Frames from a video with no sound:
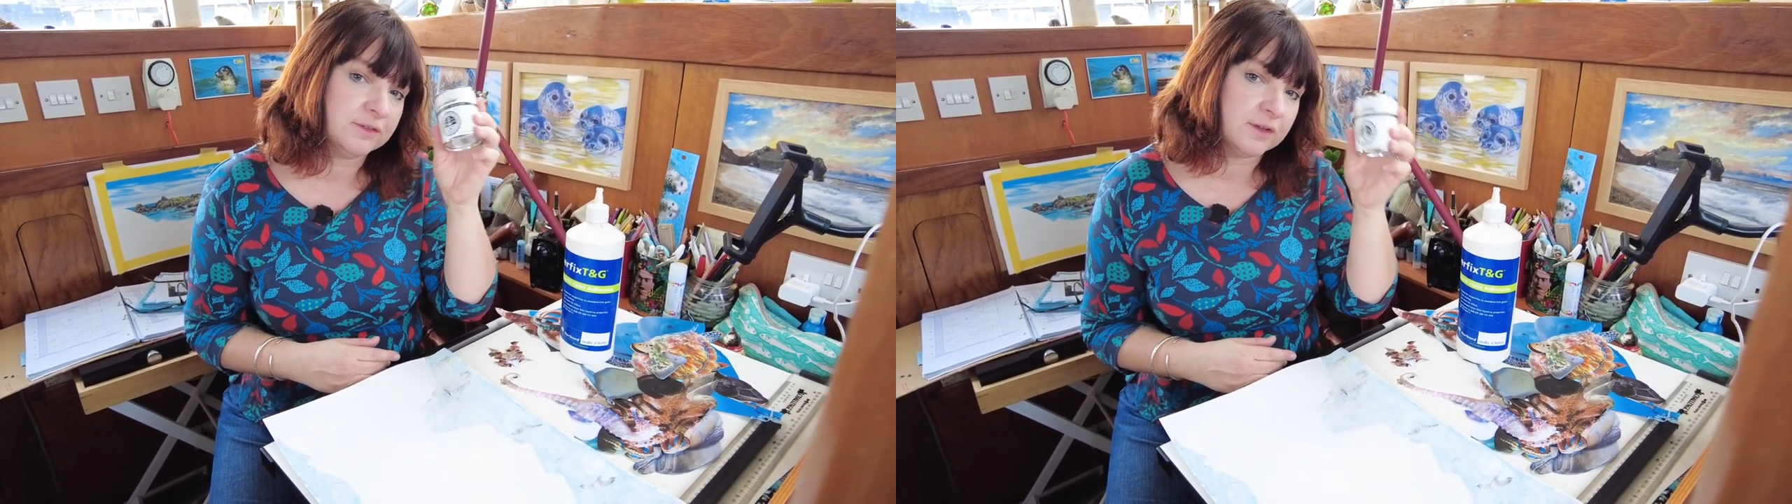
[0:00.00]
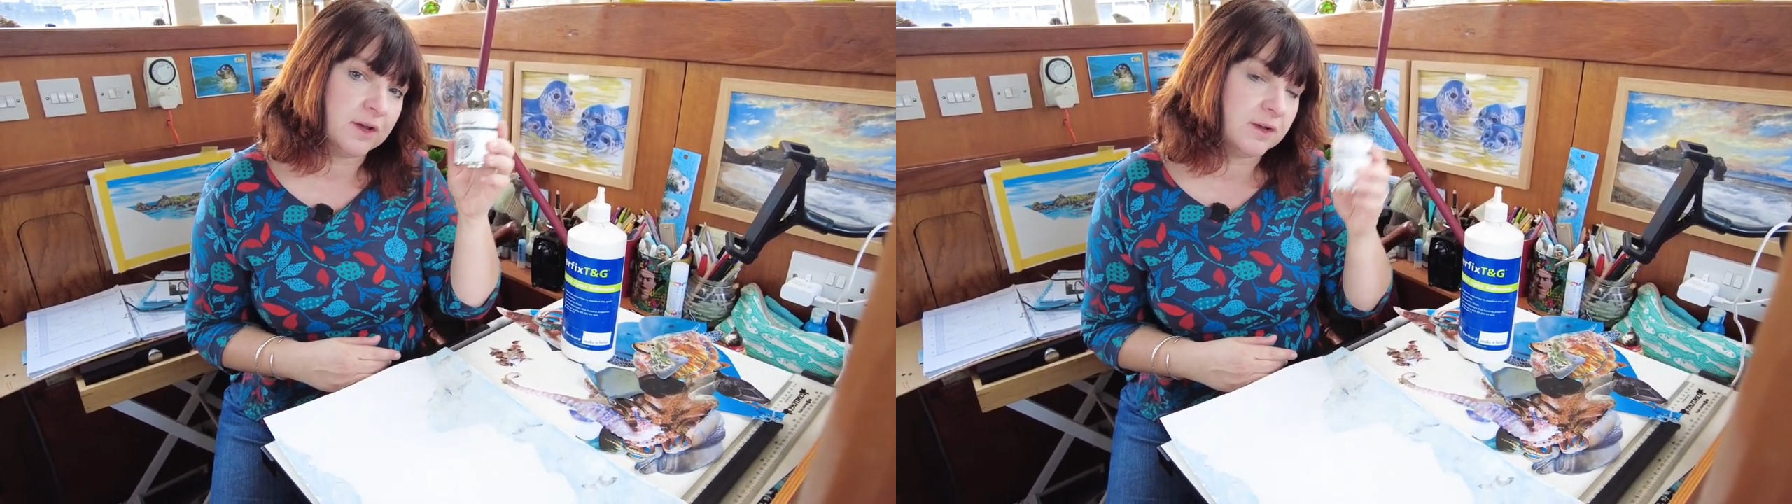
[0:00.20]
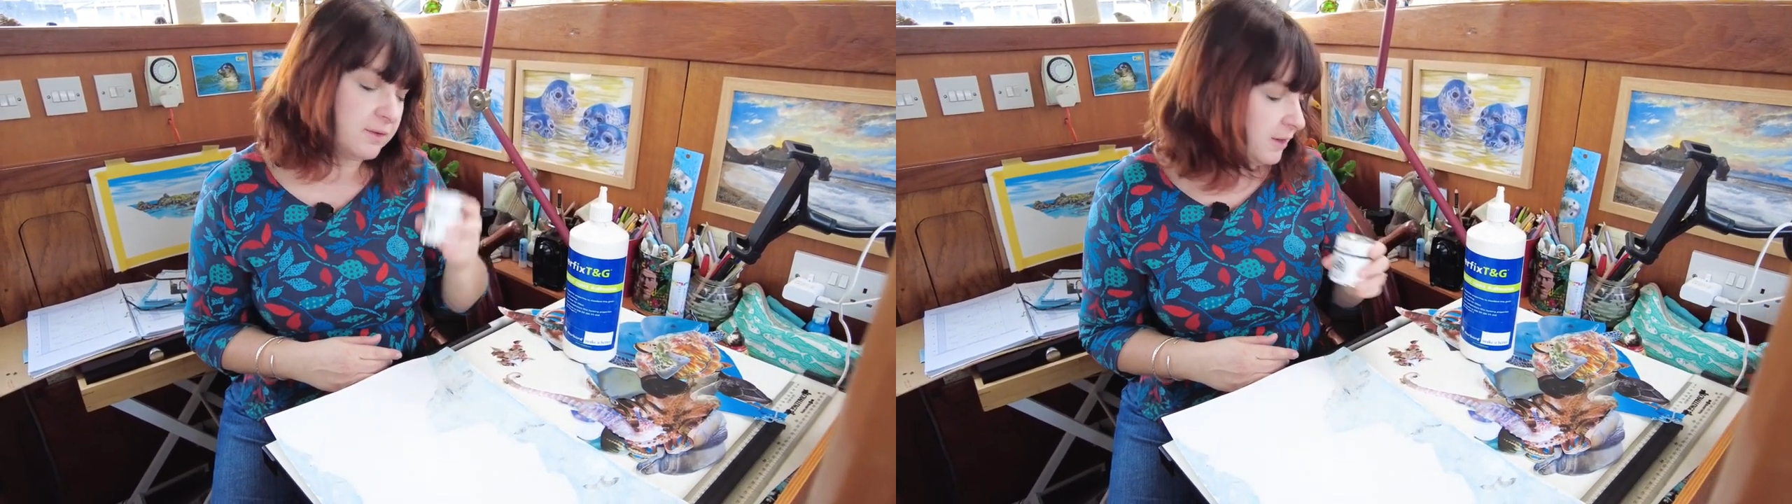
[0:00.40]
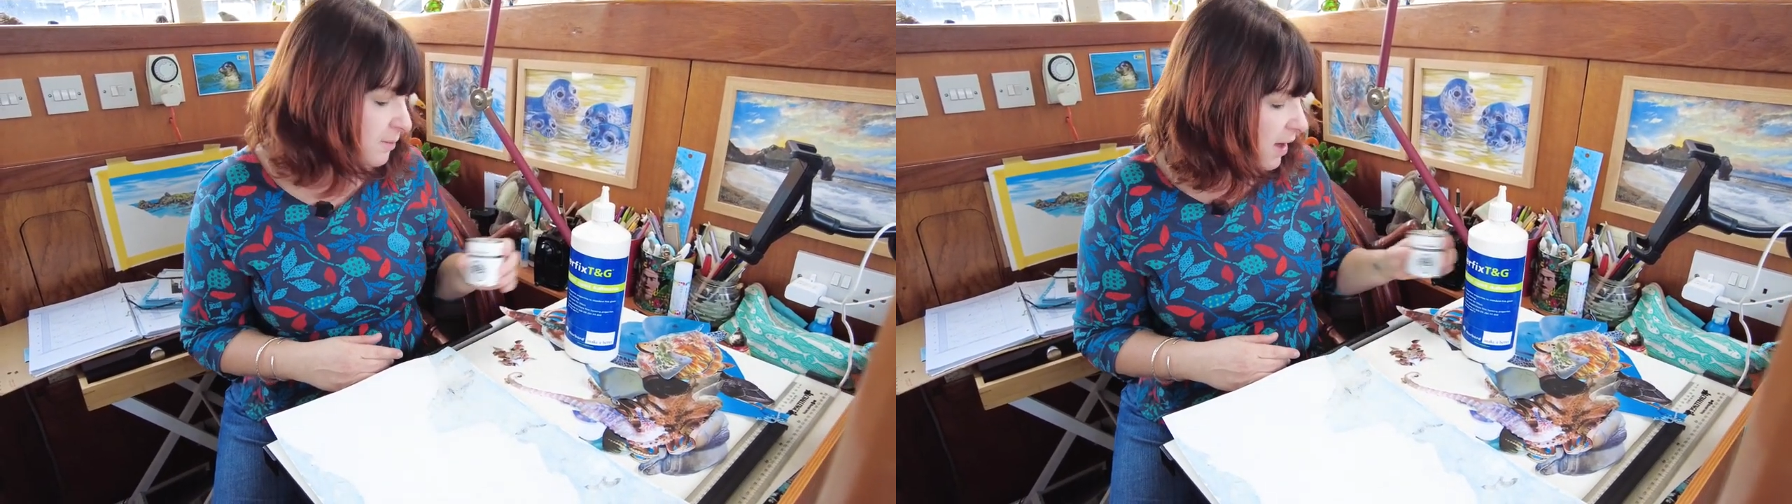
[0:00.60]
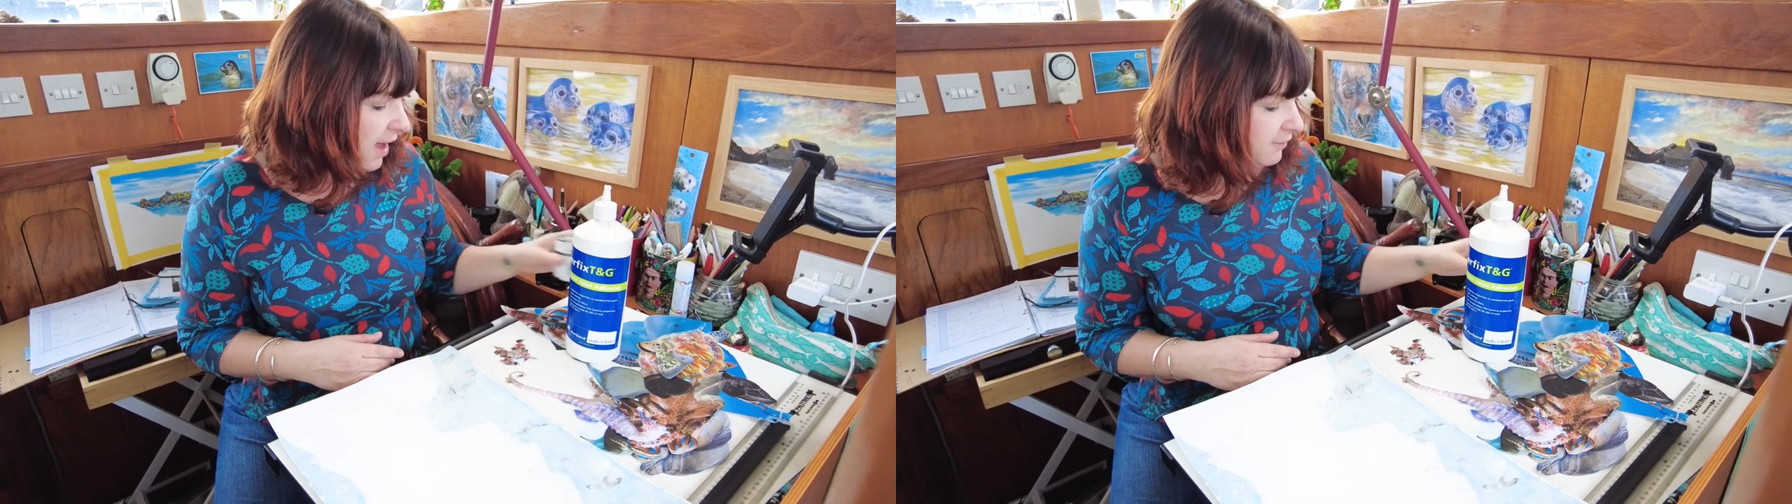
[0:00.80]
so you
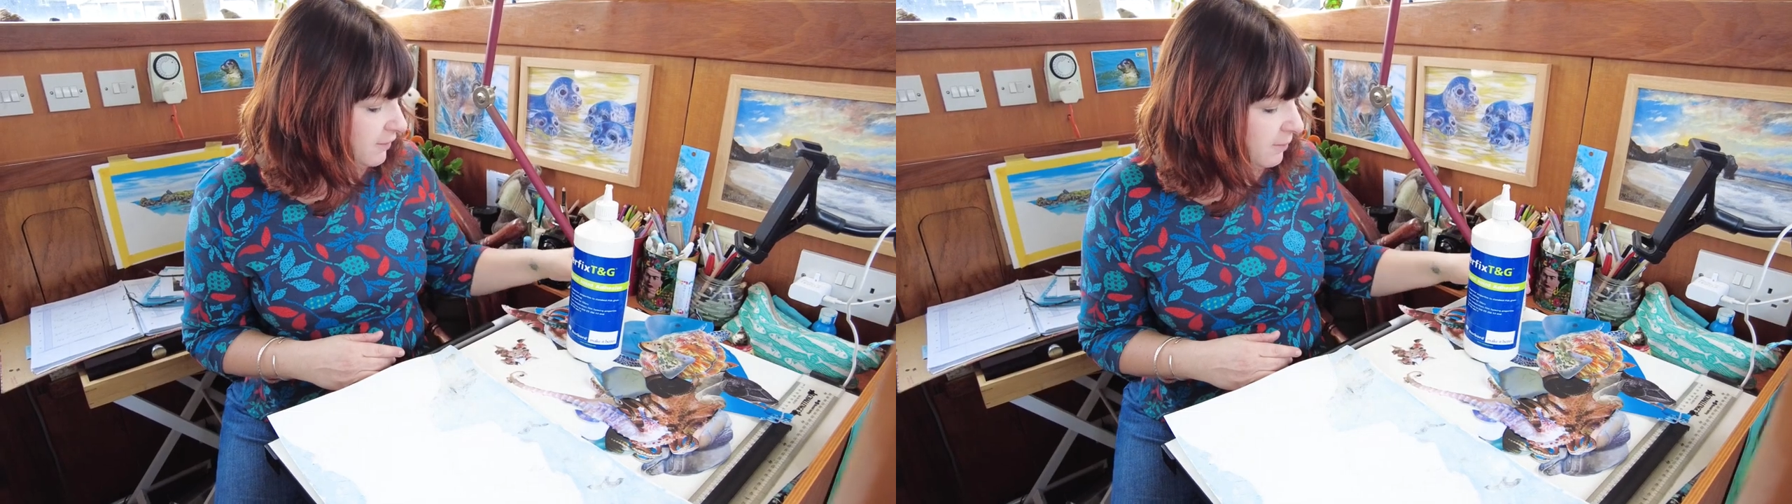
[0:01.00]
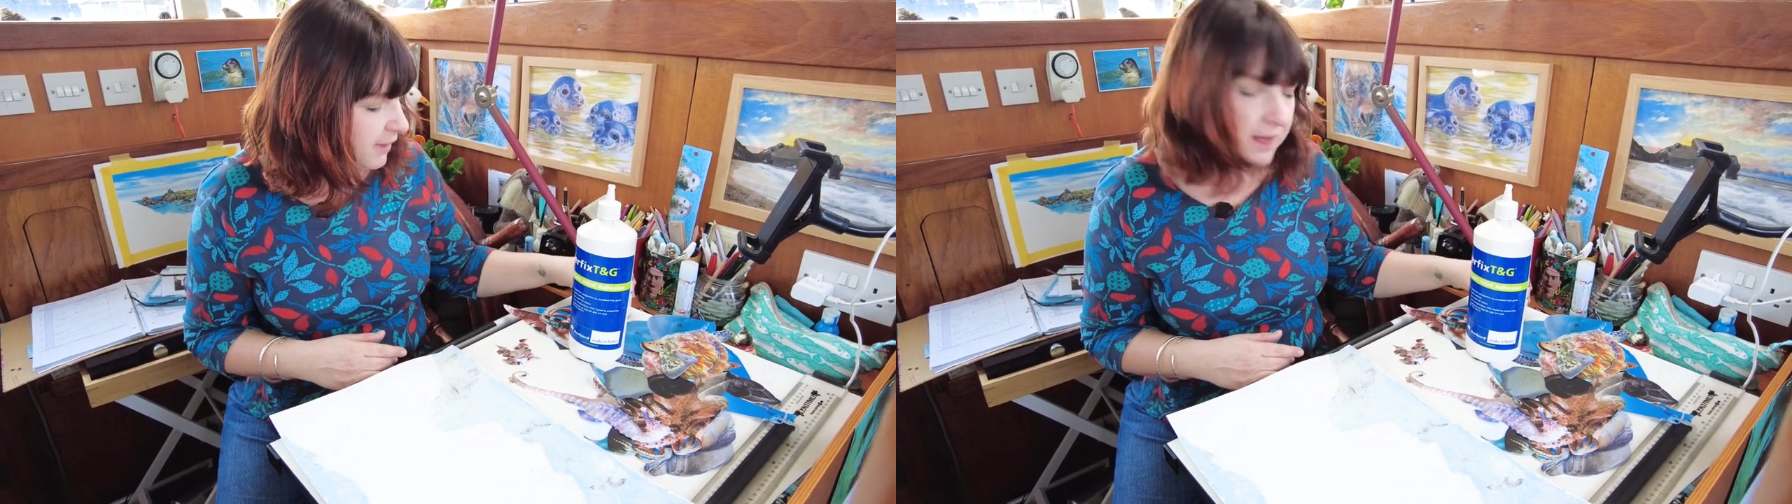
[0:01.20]
might have some